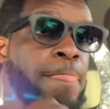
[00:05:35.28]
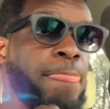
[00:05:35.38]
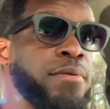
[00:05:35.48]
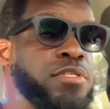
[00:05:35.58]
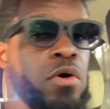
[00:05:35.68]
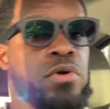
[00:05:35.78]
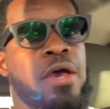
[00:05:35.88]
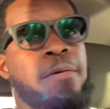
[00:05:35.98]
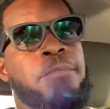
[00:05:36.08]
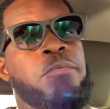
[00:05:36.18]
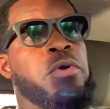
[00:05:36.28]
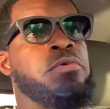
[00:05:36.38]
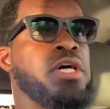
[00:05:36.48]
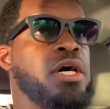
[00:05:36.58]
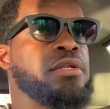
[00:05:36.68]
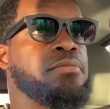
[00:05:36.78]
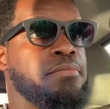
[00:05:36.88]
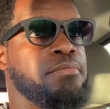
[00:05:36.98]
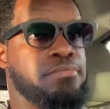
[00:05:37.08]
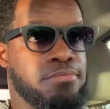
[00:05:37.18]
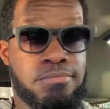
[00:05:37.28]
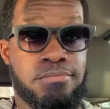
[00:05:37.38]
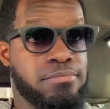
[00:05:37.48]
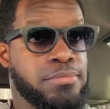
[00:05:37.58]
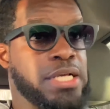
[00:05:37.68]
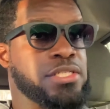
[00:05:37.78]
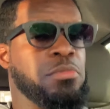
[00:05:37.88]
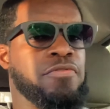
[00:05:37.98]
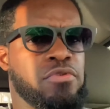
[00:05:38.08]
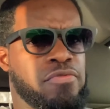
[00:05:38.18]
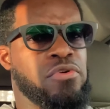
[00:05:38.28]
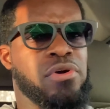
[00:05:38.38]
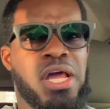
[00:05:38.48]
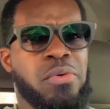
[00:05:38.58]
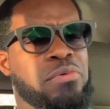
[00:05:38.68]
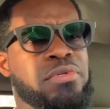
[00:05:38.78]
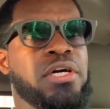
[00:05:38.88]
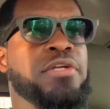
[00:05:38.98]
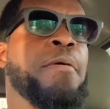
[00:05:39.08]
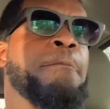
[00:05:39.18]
So yeah, we were done. Actually, before 4 o'clock, we were done.